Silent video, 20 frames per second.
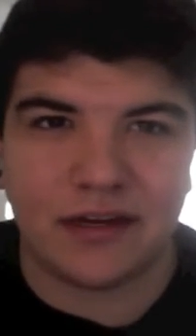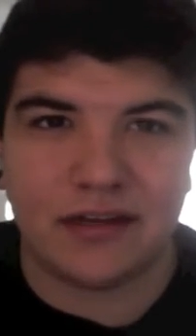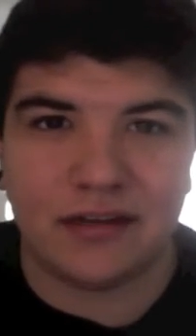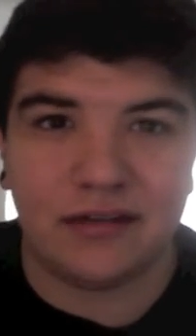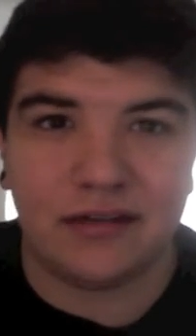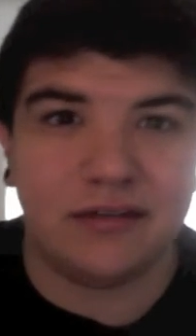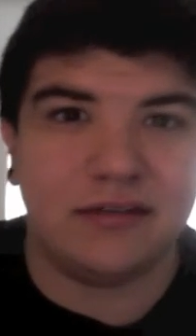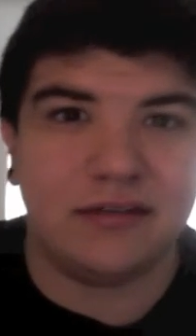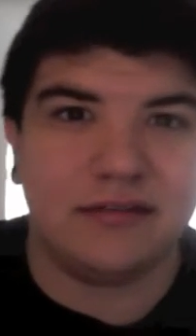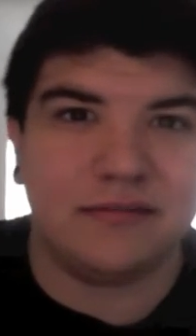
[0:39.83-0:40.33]

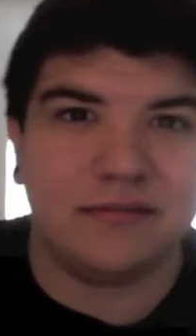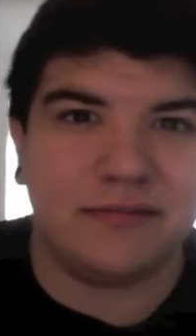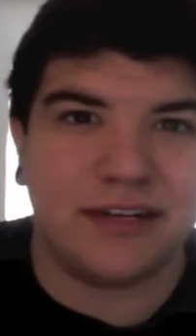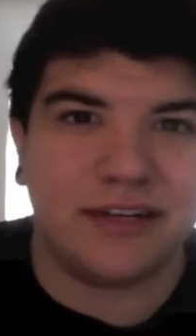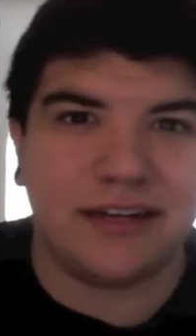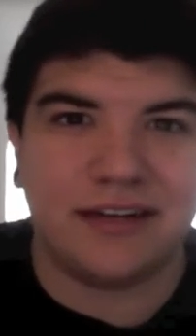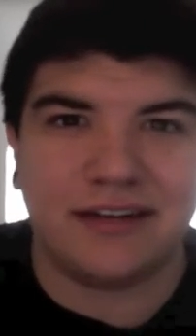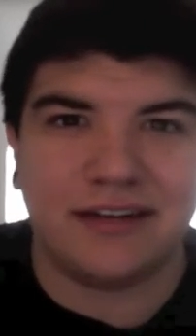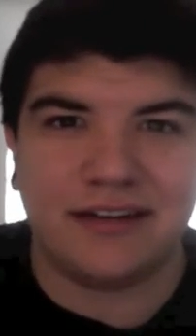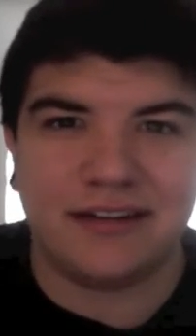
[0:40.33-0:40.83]
oh my
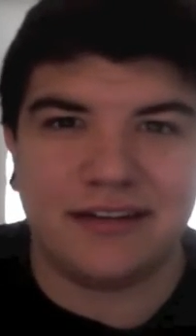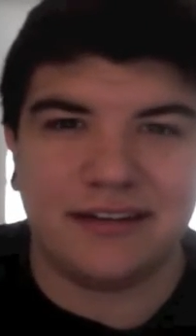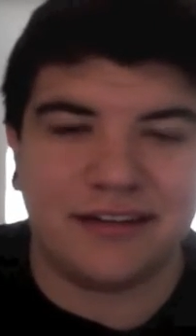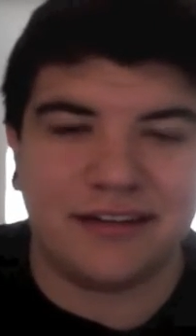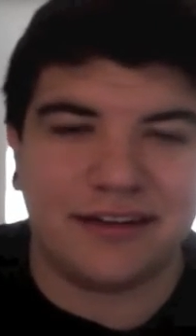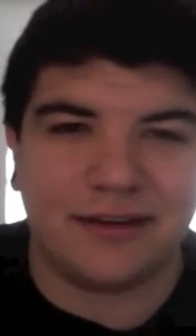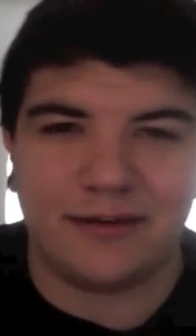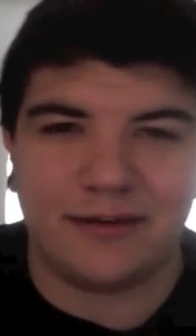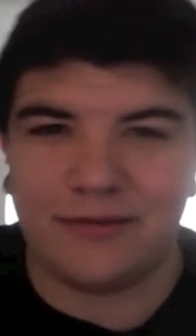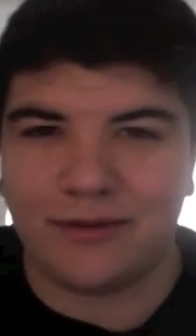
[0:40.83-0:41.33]
god,
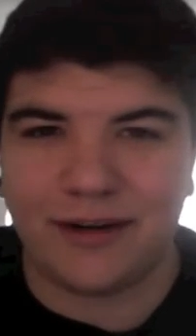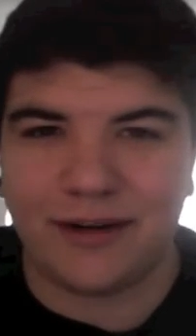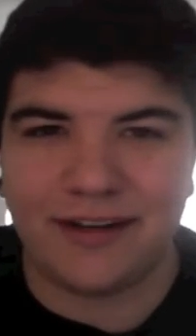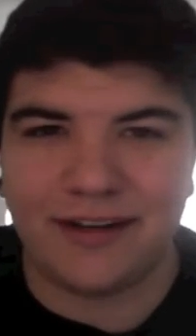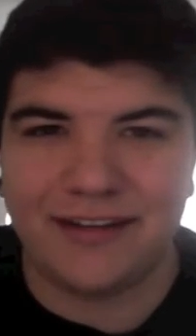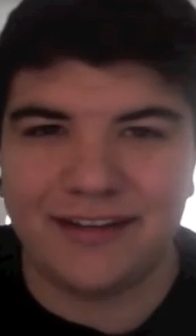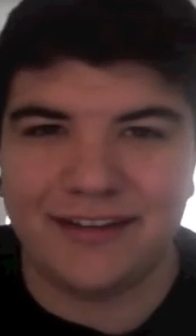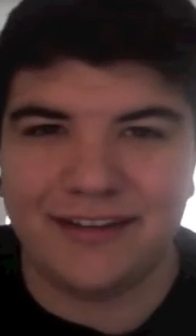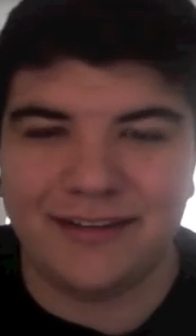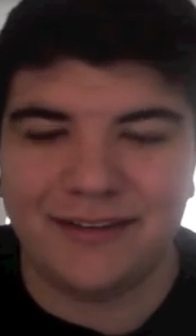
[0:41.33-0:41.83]
like, why did
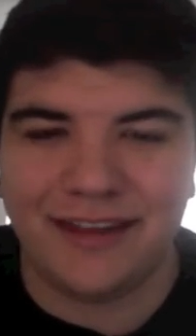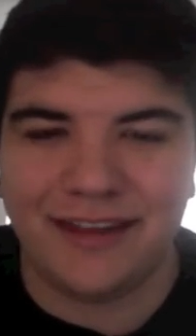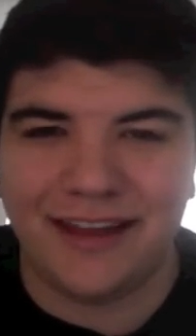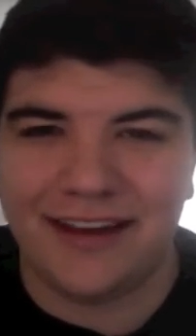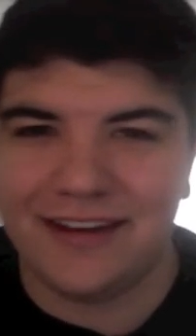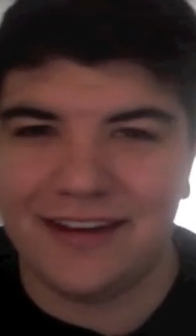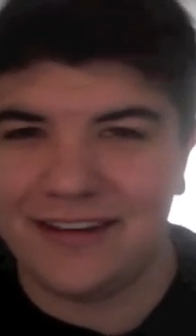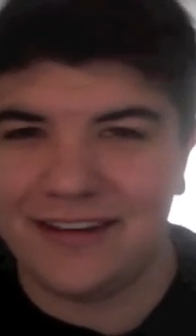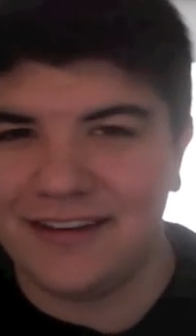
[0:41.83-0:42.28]
he do that?